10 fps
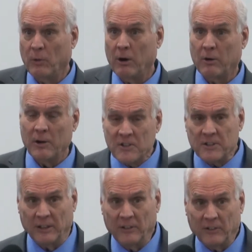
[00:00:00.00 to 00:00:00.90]
are
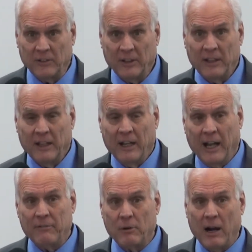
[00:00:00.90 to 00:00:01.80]
Christians
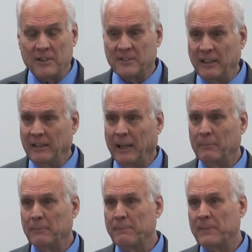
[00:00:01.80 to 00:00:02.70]
have Christ in them.
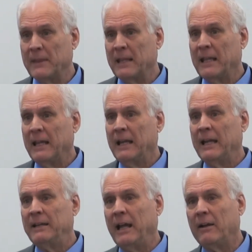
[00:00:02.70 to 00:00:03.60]

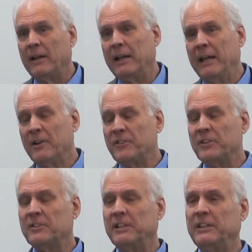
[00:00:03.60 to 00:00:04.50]
Now, here's
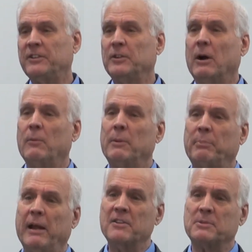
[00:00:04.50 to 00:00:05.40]
the issue. I want
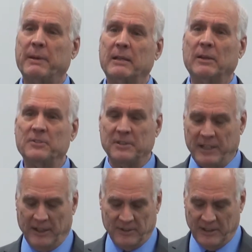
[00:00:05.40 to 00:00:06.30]
parents to pay close
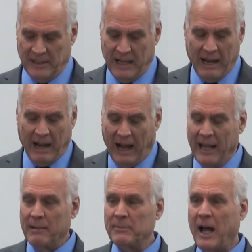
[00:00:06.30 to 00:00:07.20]
attention. I
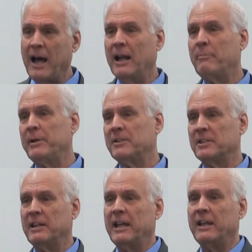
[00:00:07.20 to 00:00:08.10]
am not up here
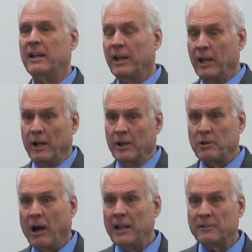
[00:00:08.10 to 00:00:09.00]
today
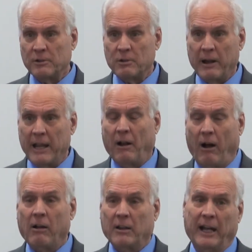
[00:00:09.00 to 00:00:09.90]
trying to create
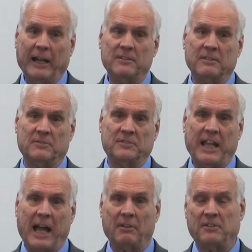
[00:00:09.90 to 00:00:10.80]
all kinds of
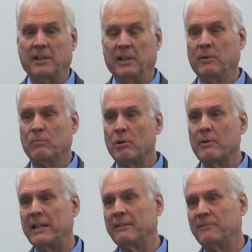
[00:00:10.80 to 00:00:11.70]
doubt and
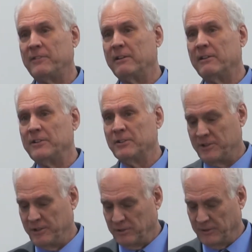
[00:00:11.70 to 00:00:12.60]
worry and fear in your
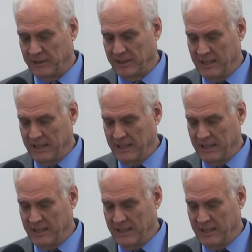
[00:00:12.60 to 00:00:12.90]
children